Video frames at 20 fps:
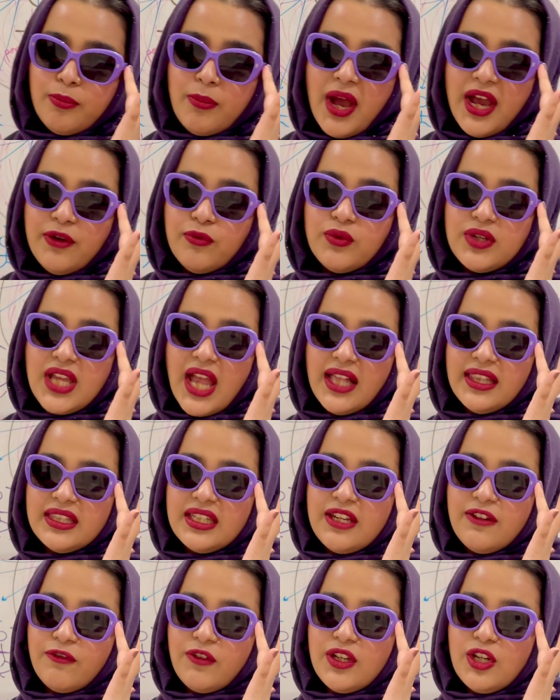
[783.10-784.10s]
my
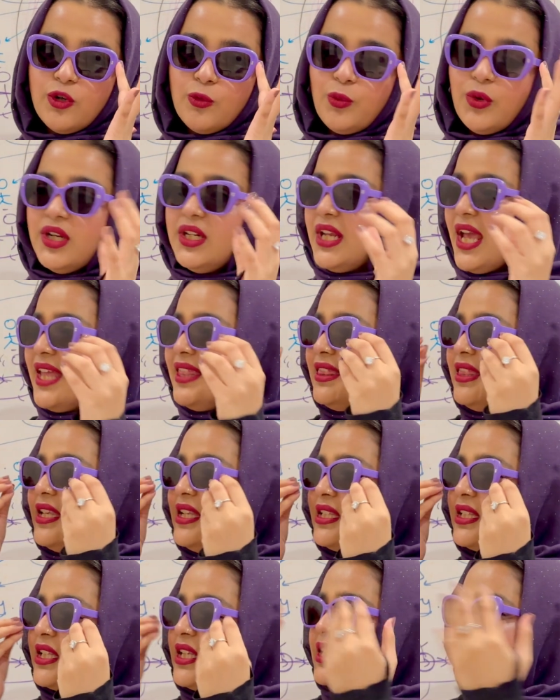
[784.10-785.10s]
reality fingerprint, and
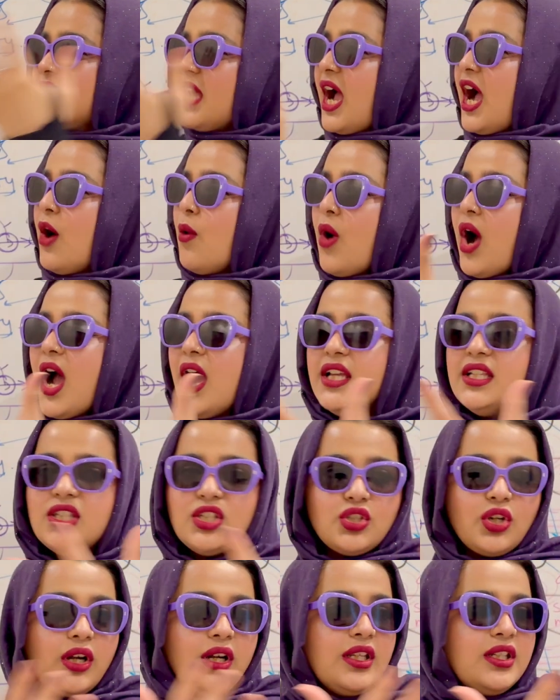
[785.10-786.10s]
this is how I
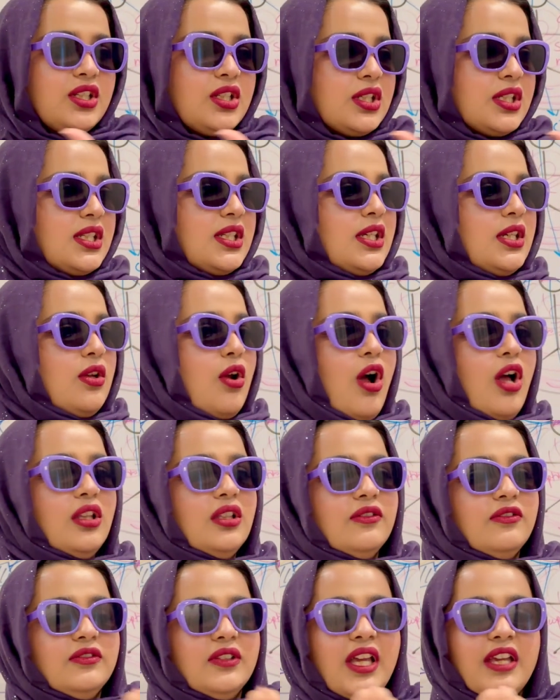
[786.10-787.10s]
started to see all
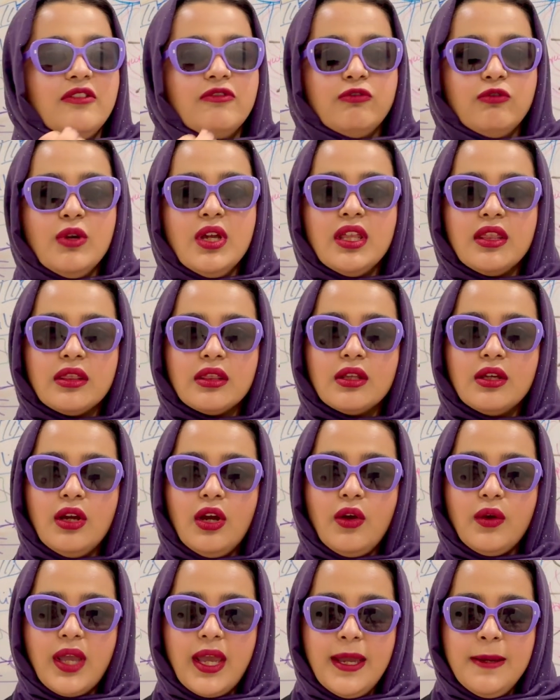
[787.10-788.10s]
of life with.
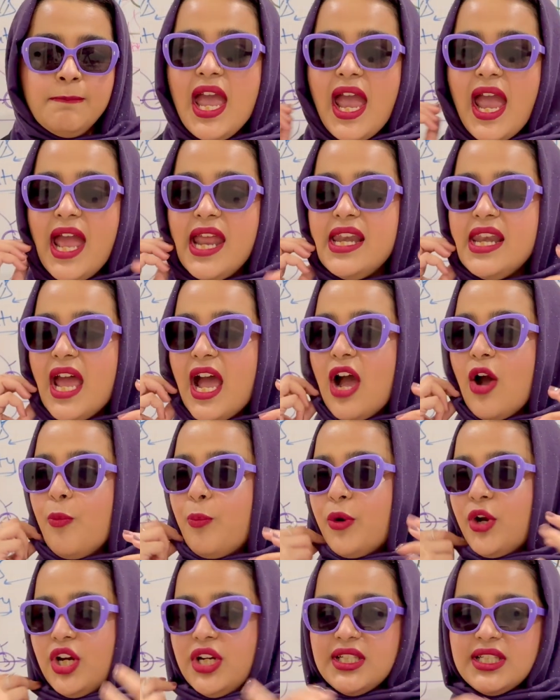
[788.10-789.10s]
Okay. And
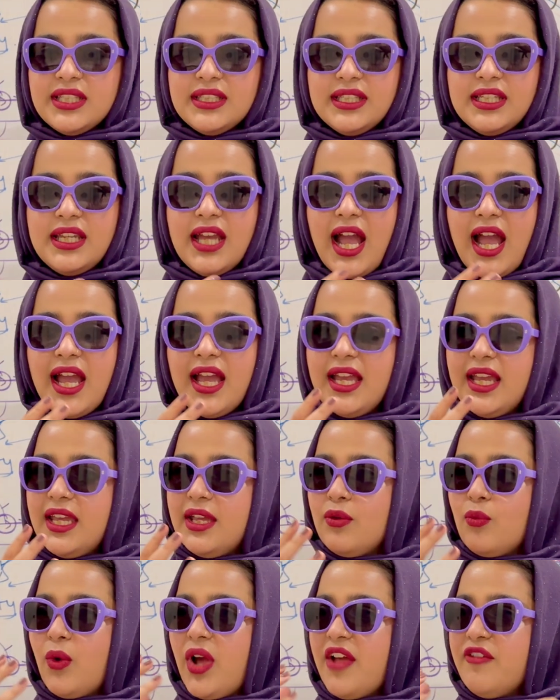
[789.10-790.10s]
now personally,
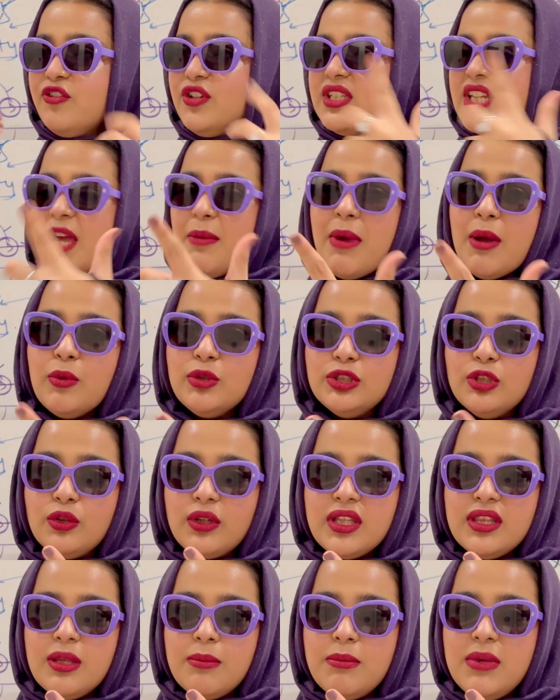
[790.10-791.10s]
every time I would look
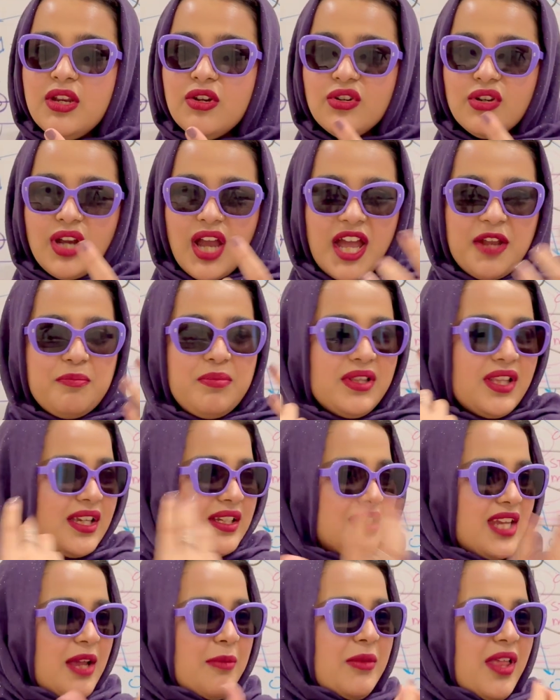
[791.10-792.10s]
in the mirror, I'd be like,
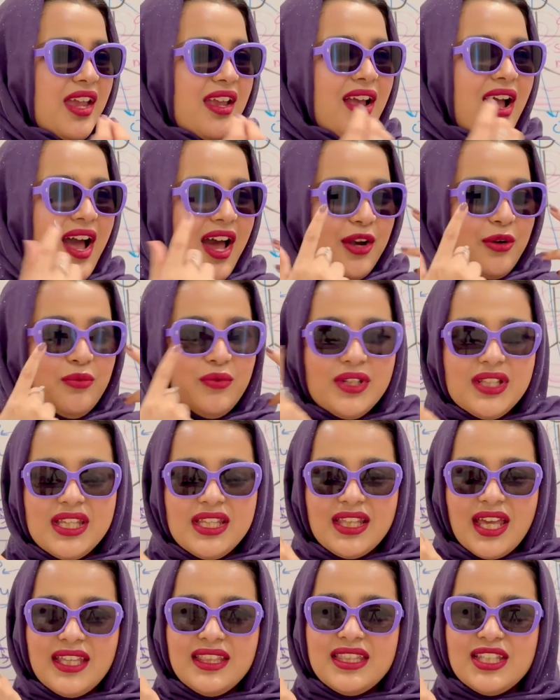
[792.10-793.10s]
damn, I don't really
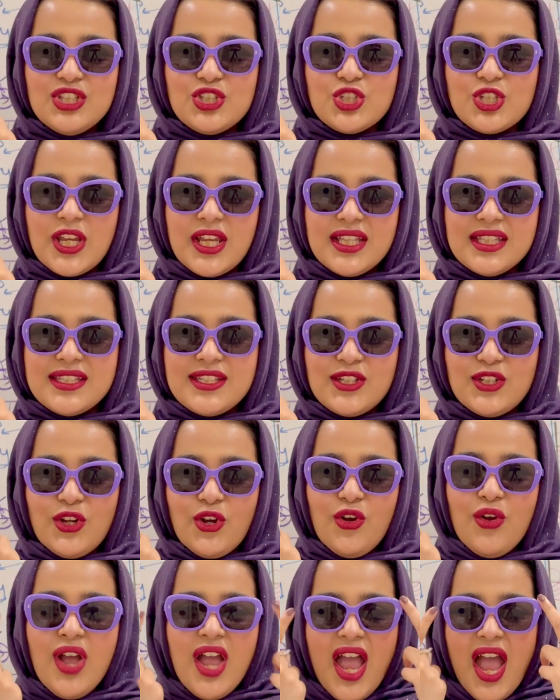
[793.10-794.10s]
like these shades,
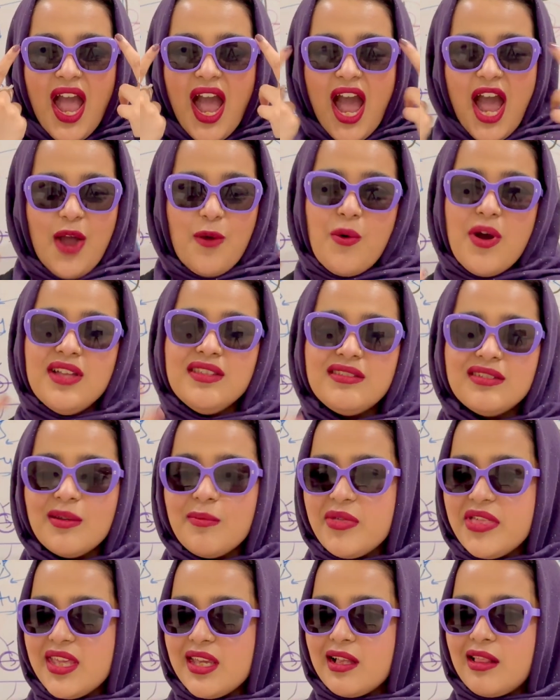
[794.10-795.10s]
I want
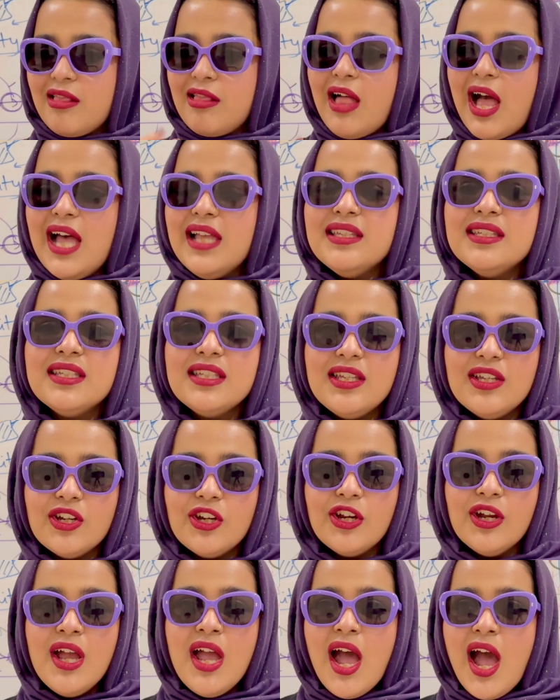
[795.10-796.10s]
something
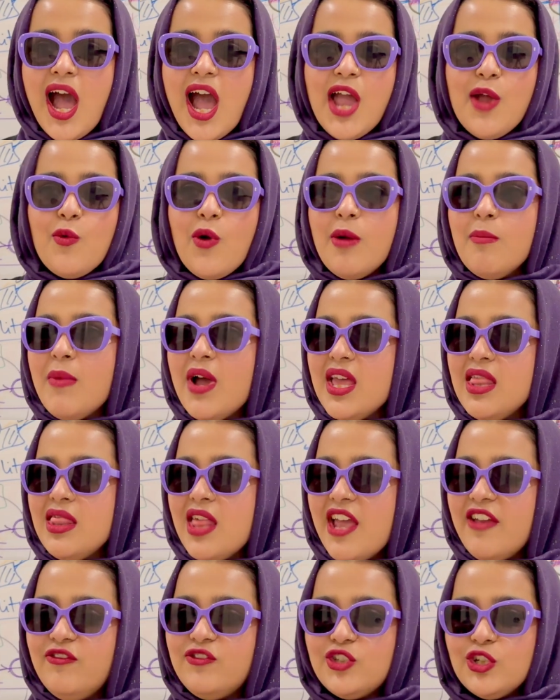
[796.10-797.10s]
classier. I want my
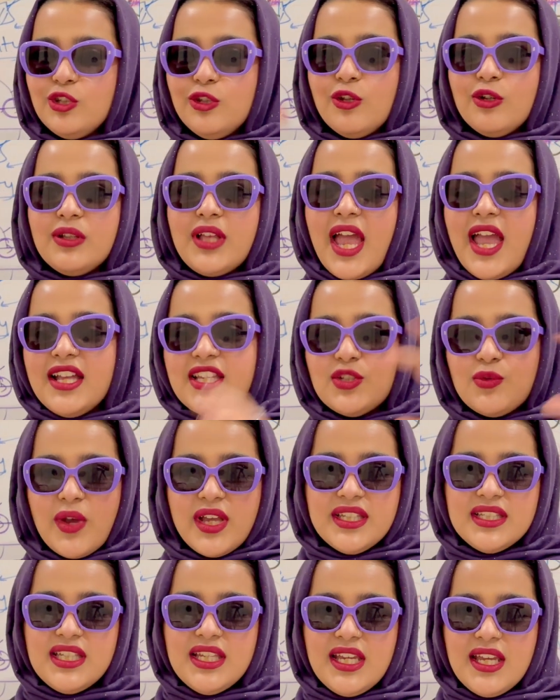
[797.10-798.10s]
life to look
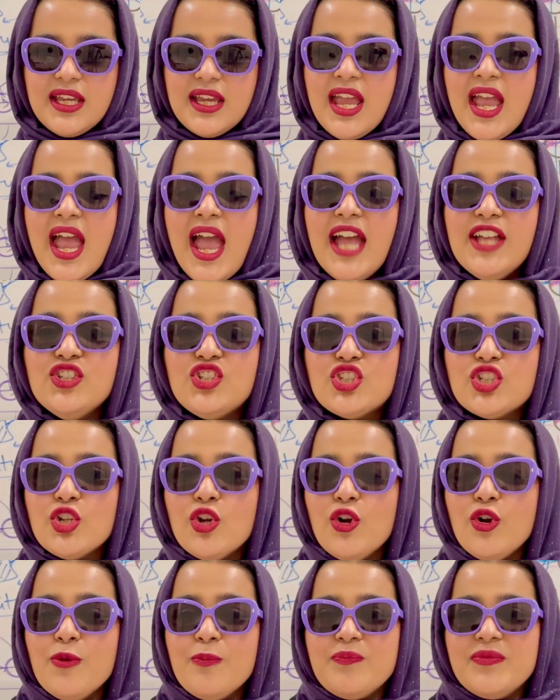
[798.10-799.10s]
XYZ. And
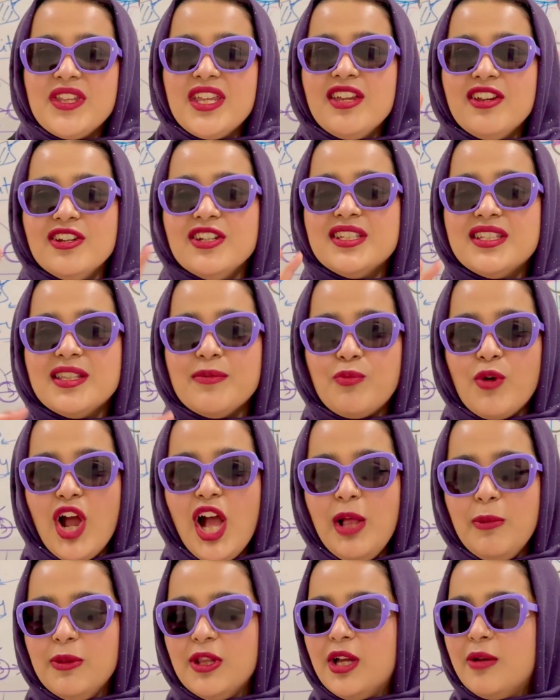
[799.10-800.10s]
so here's the
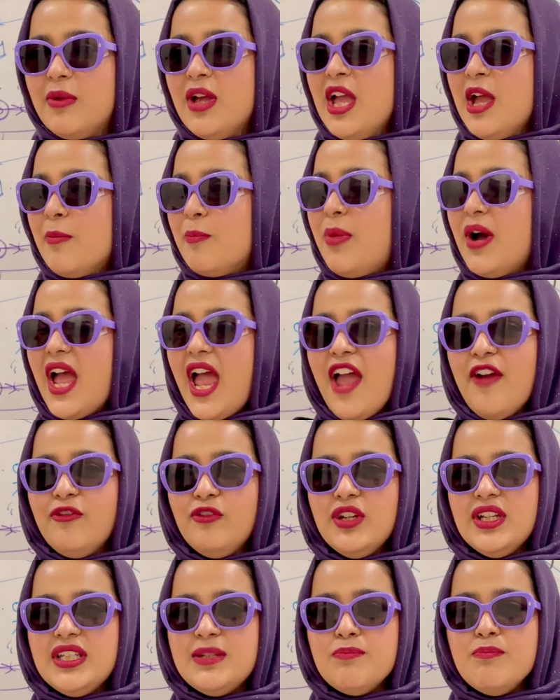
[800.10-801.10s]
problem. But
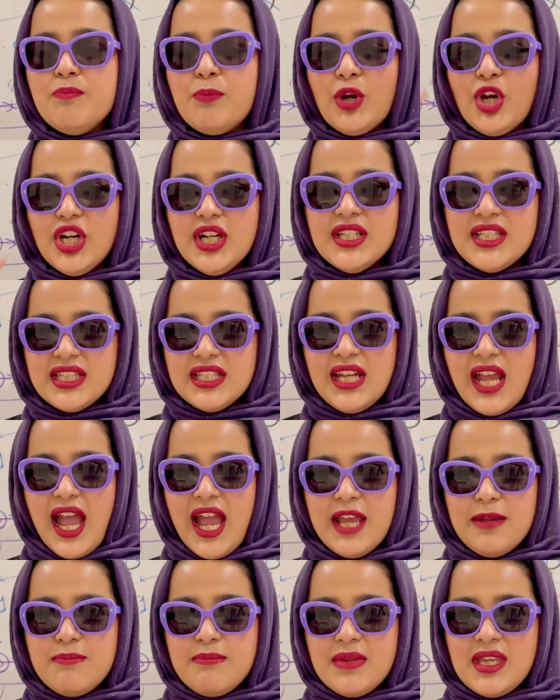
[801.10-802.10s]
every person
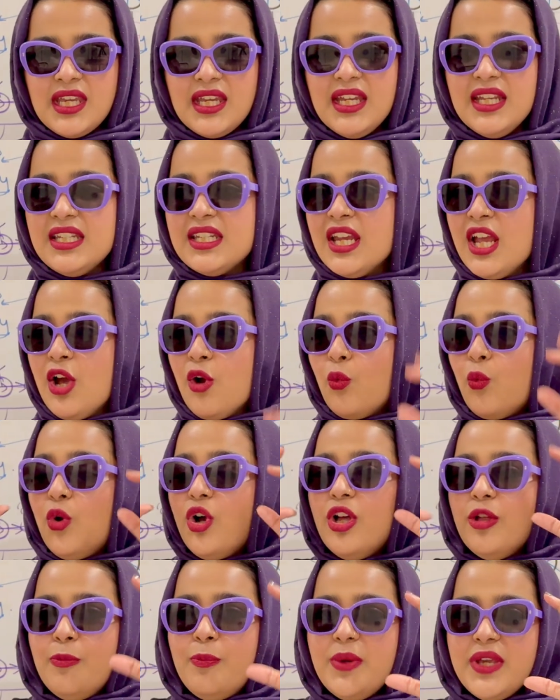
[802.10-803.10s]
I meet
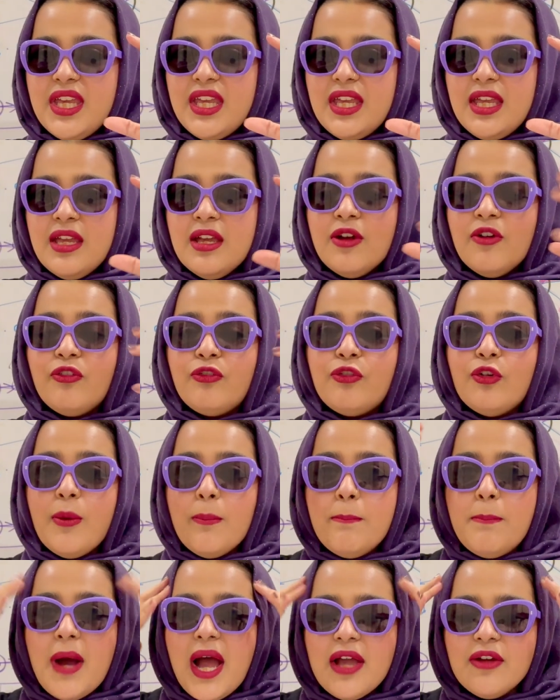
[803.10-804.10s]
will be,
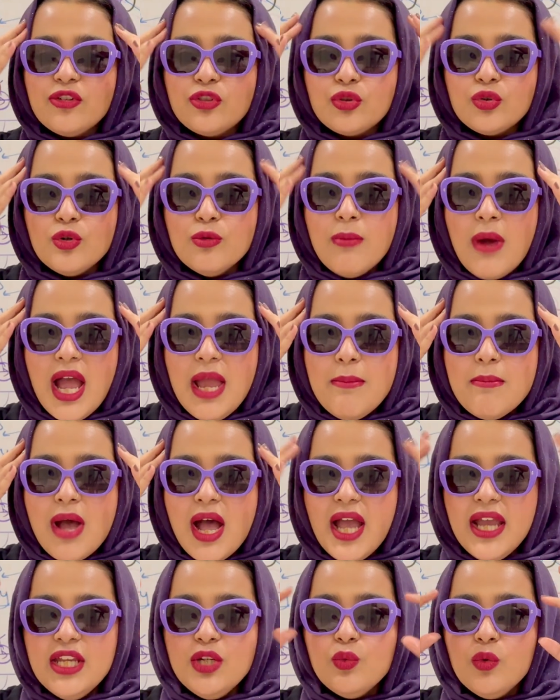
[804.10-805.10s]
through my
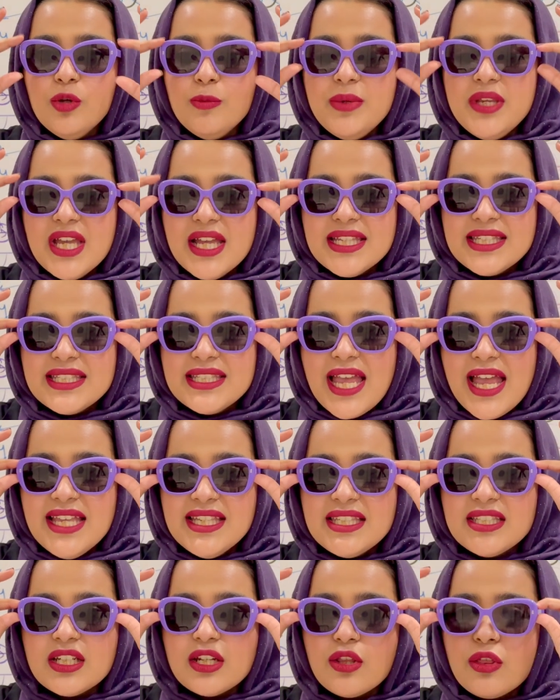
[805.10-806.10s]
mind, will be
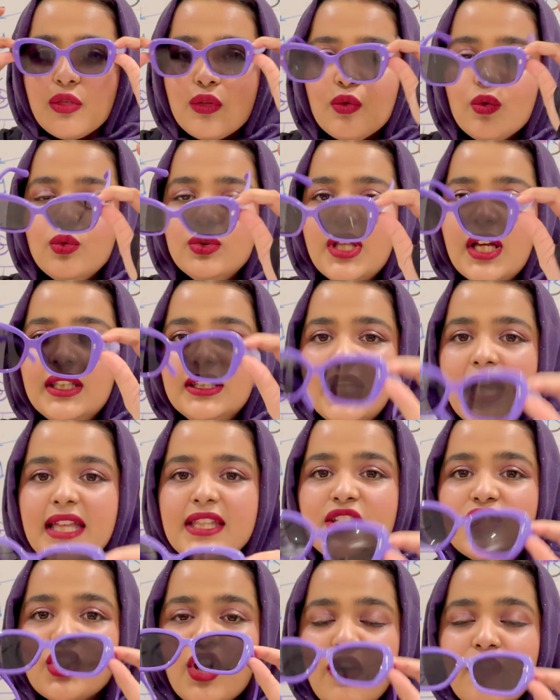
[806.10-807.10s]
assessed through the
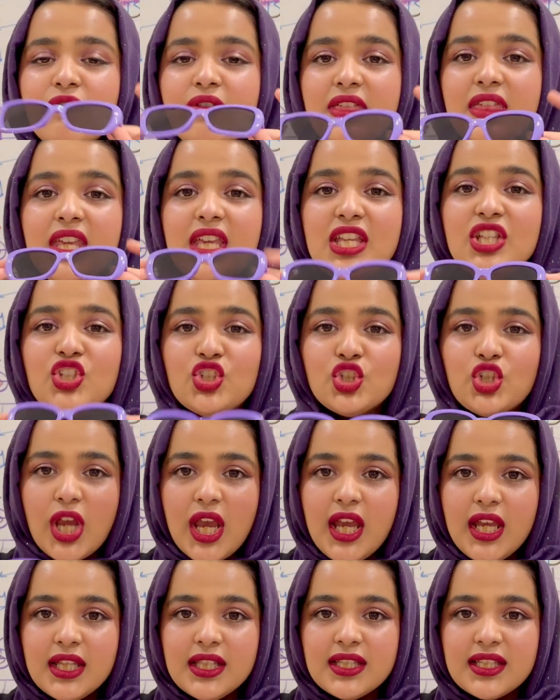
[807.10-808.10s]
lens of these
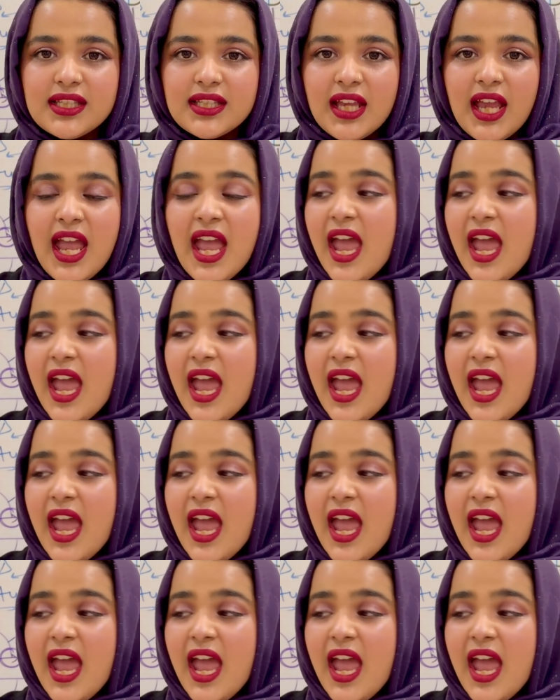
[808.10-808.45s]
shades.